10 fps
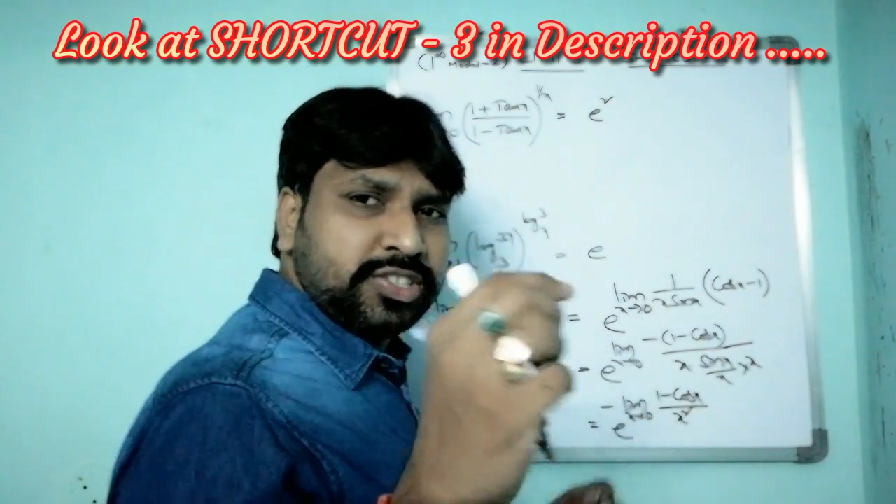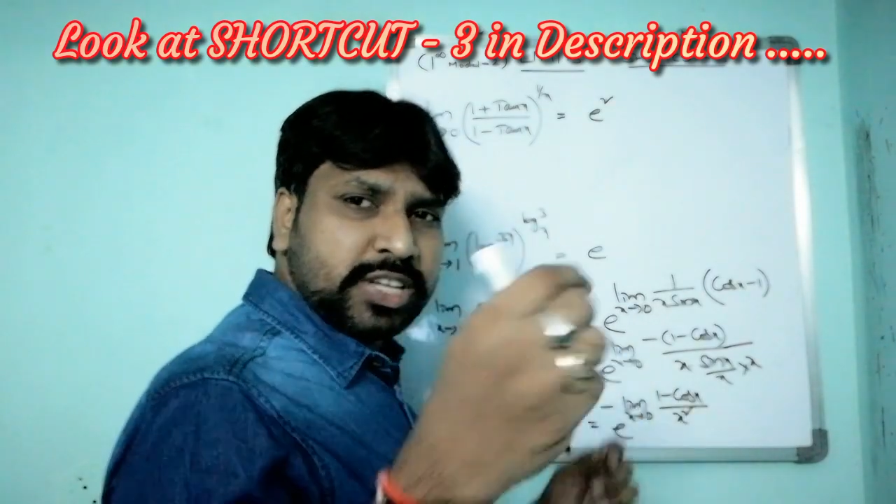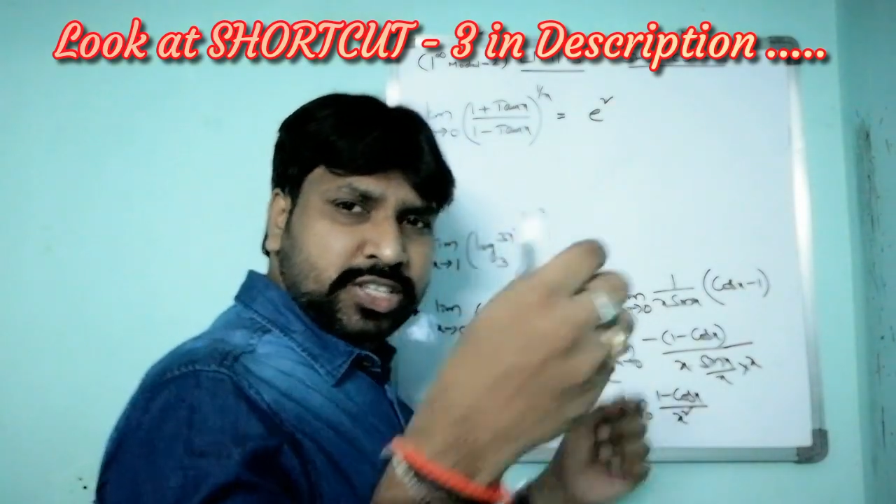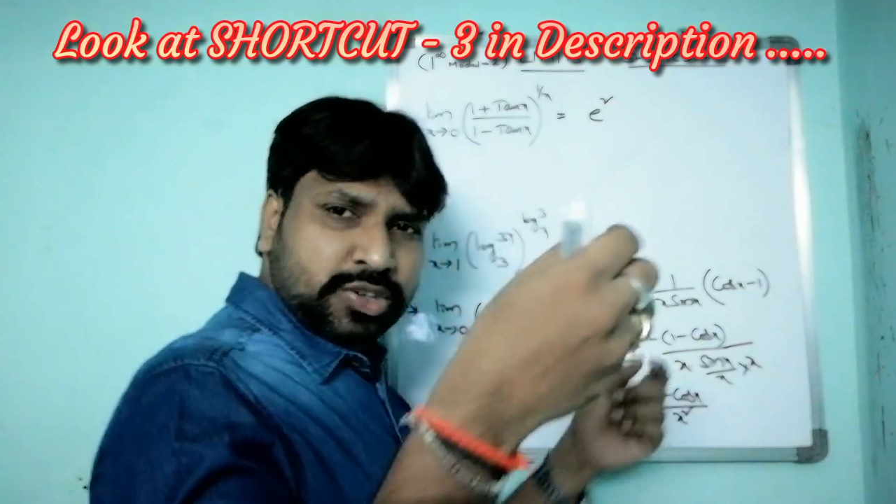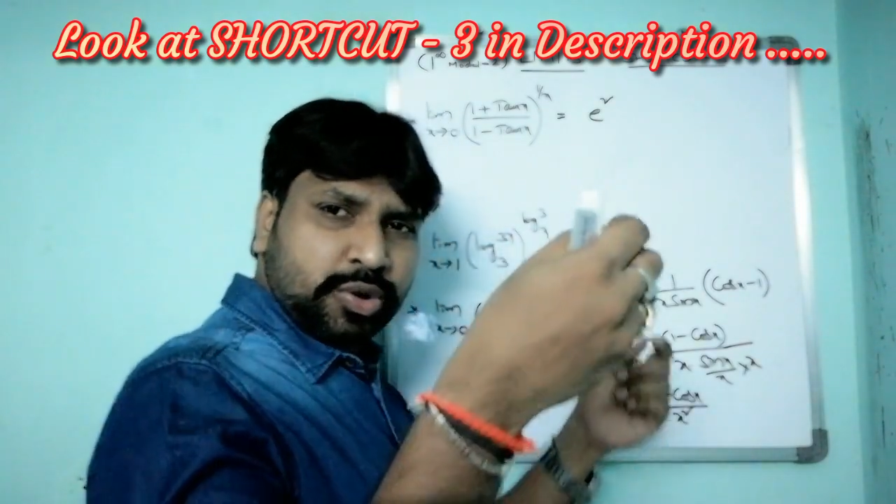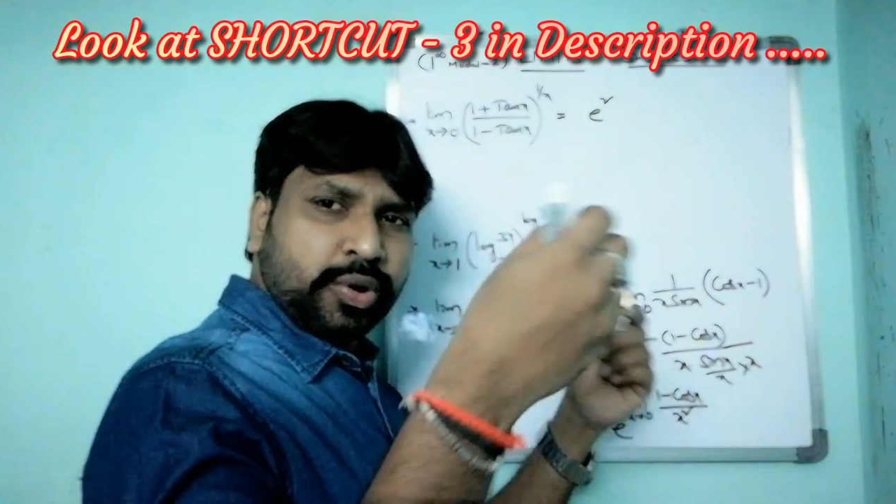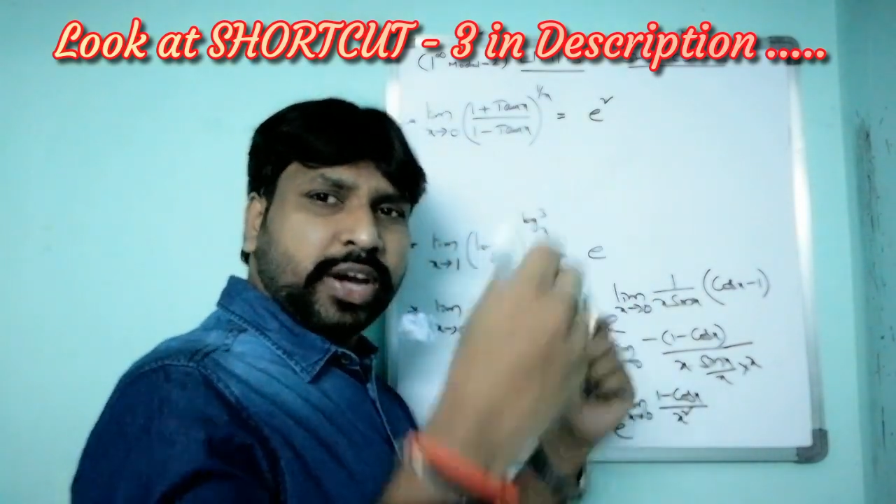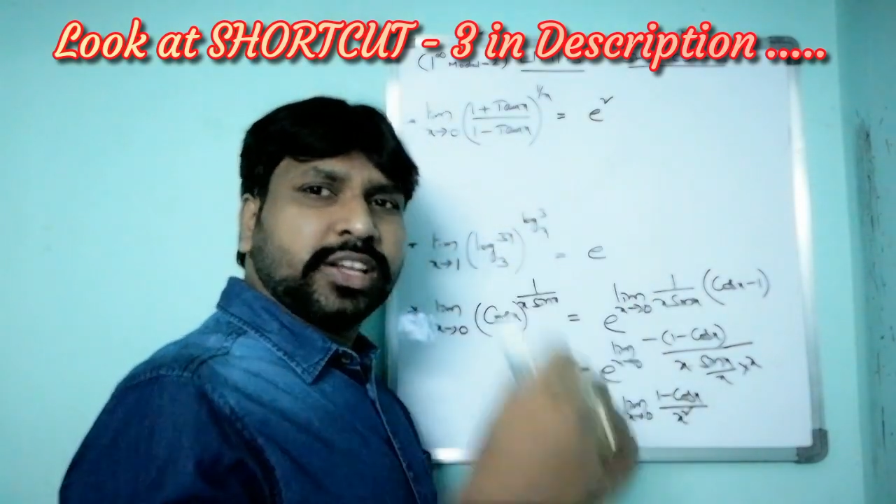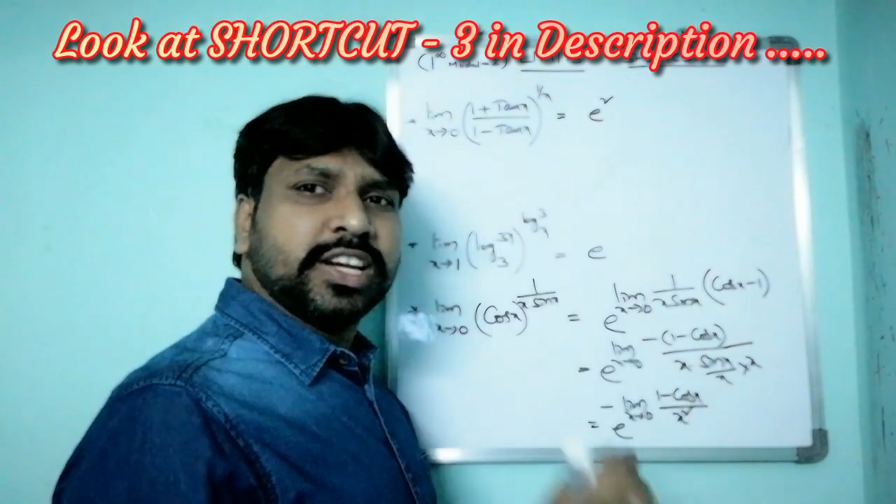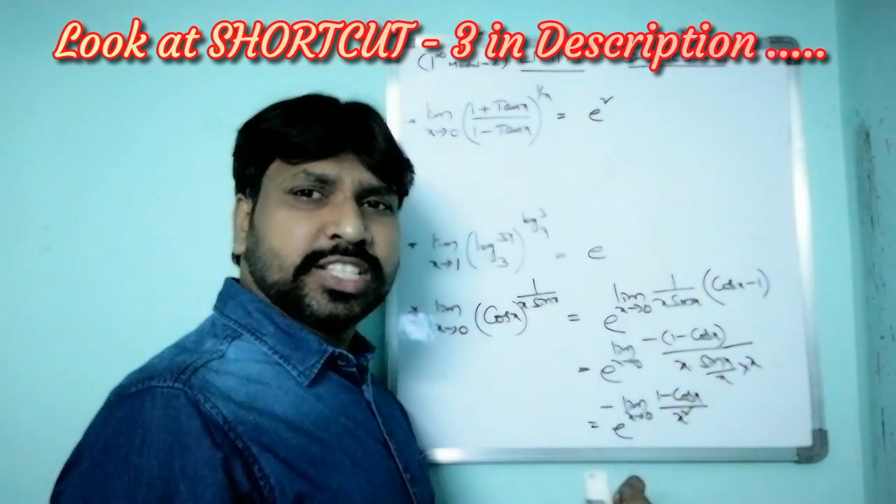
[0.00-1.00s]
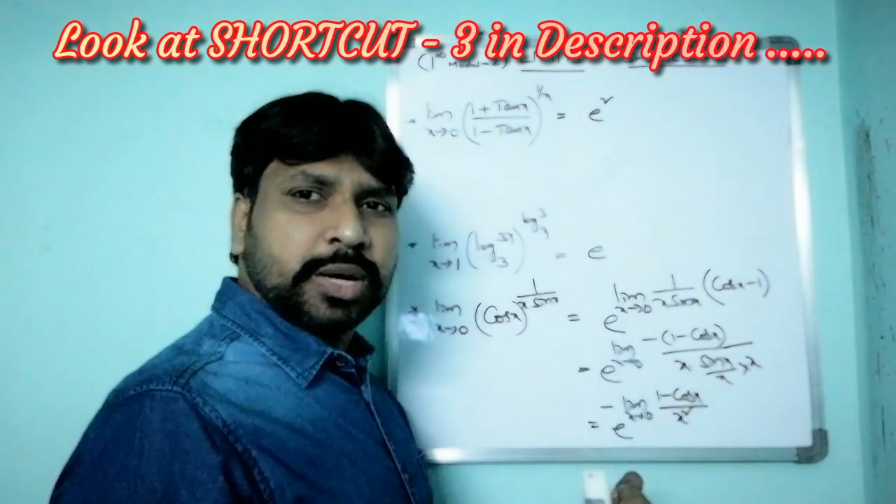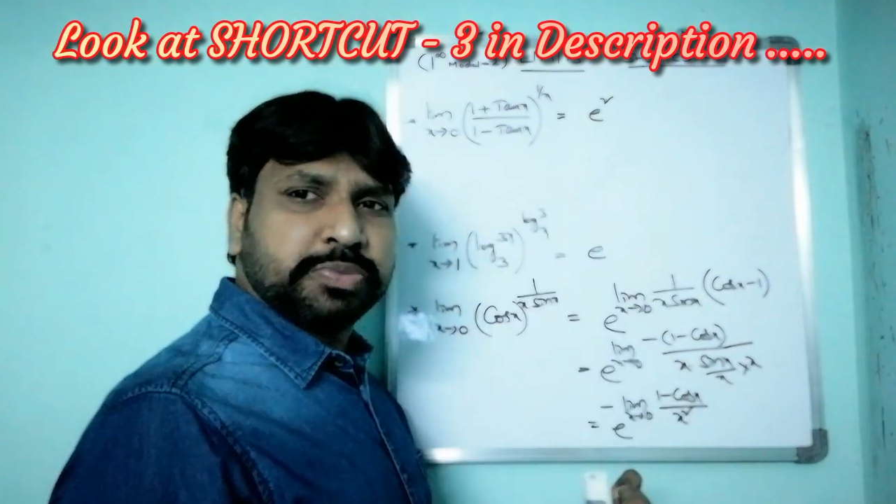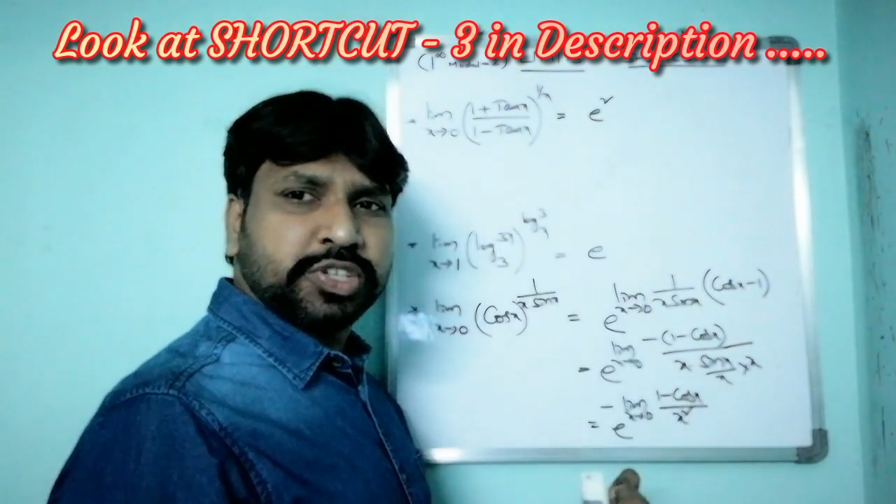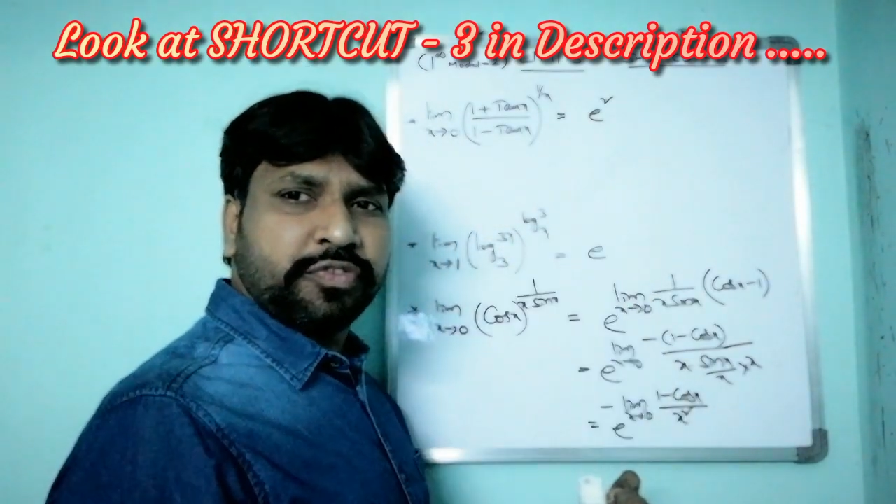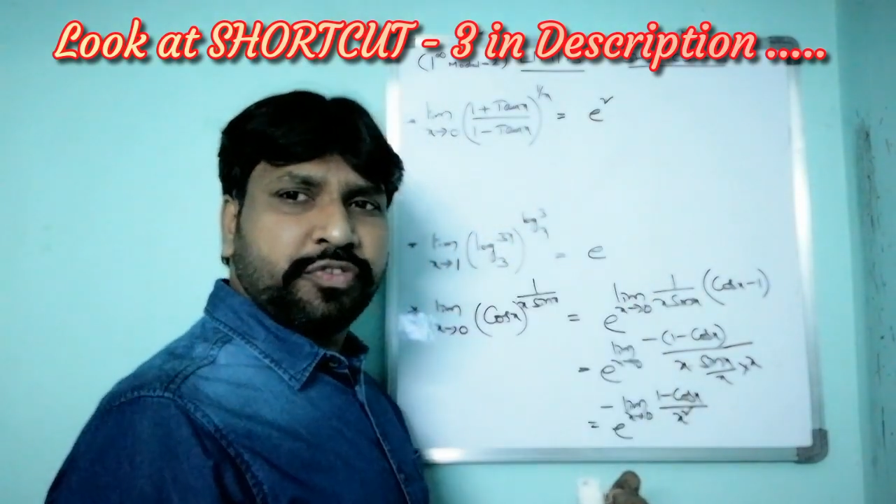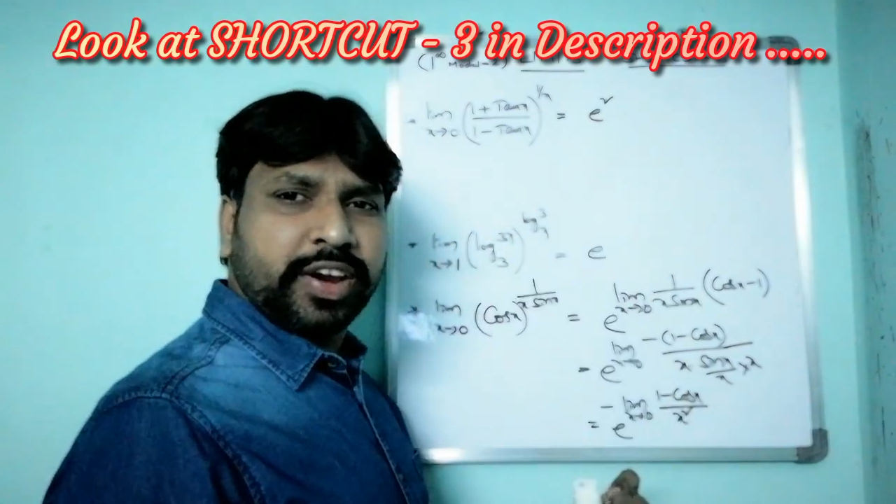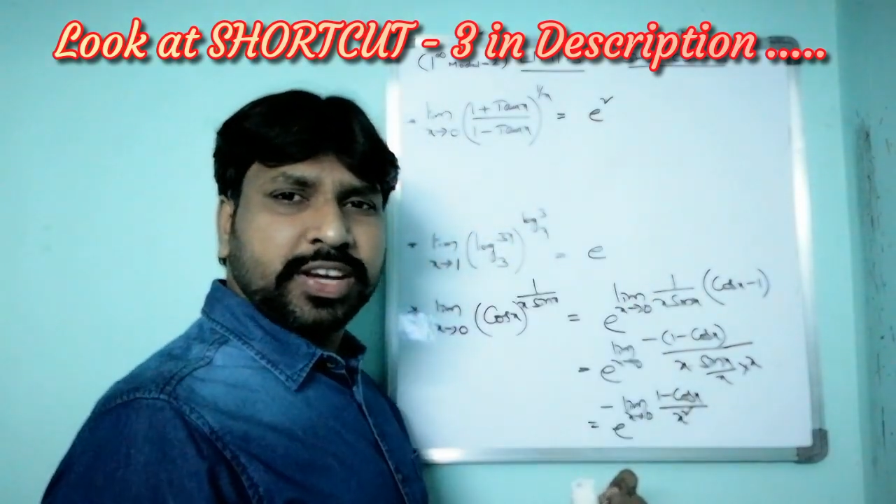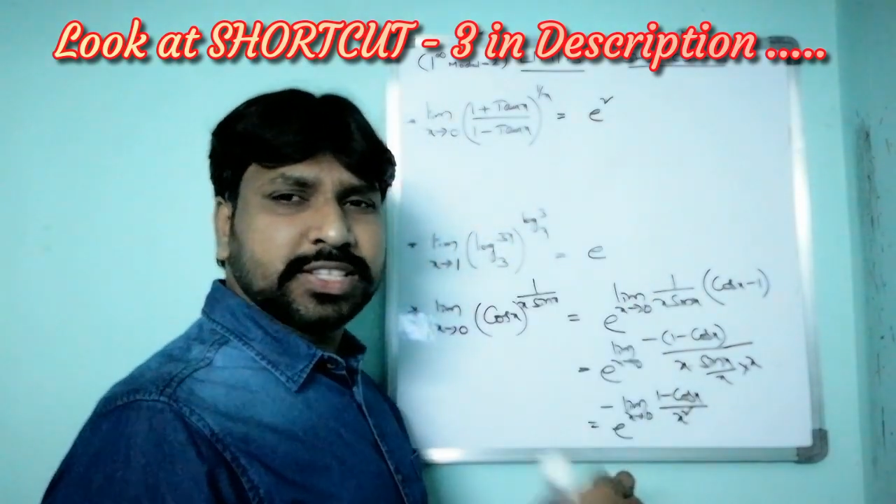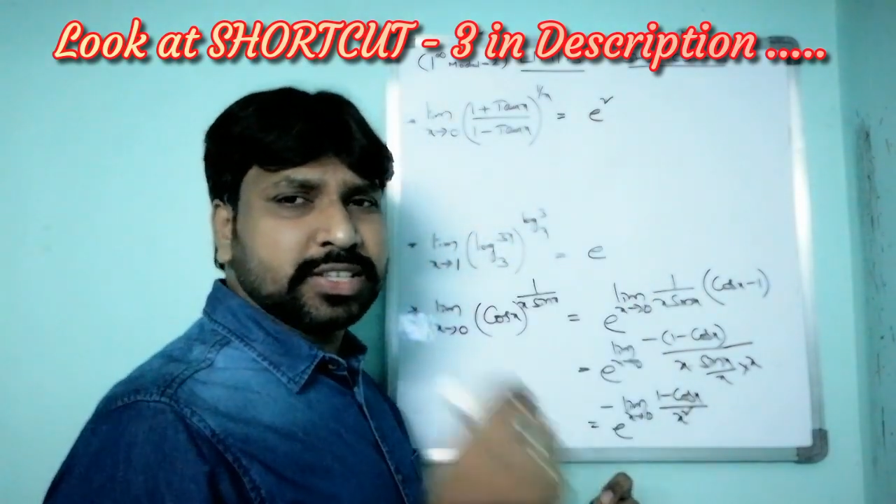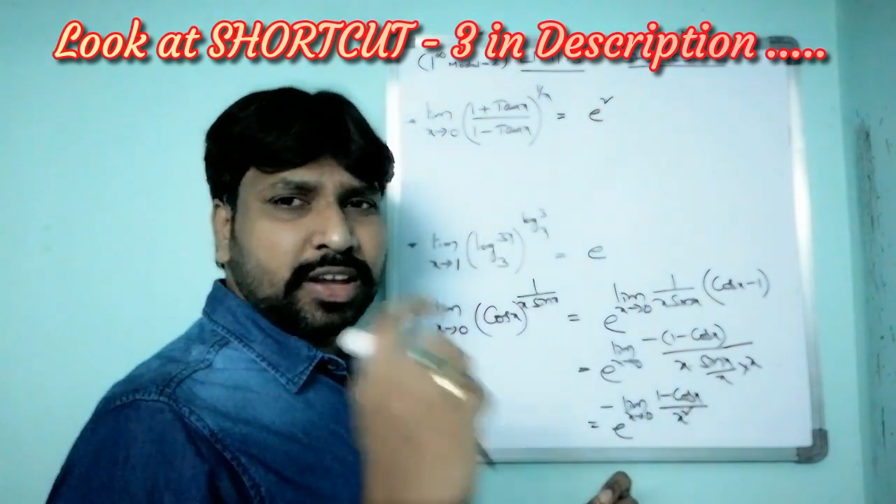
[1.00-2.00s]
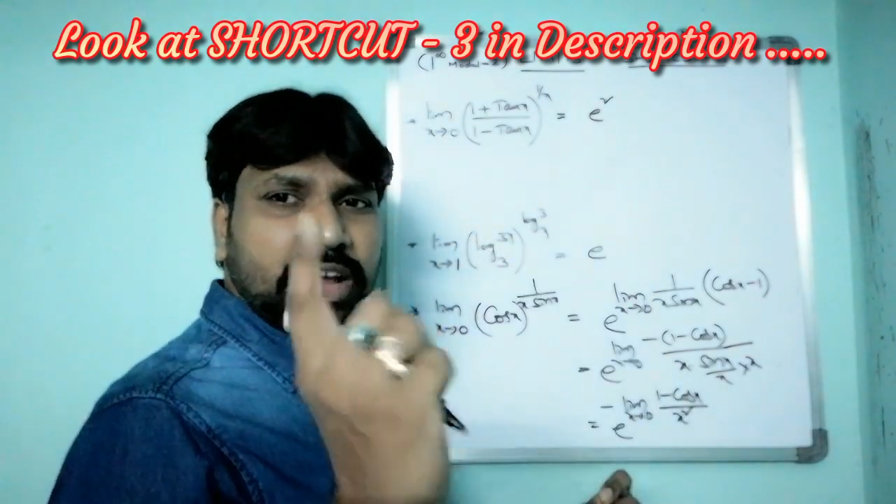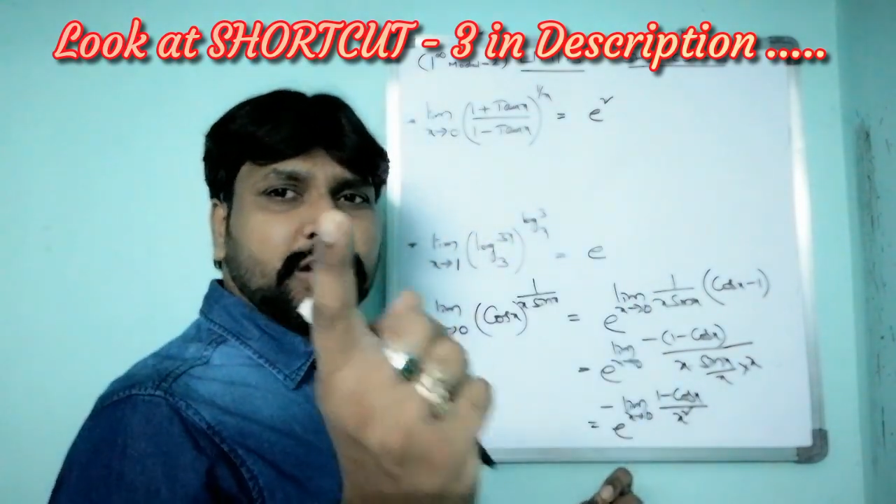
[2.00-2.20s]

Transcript: just look at the description, friends.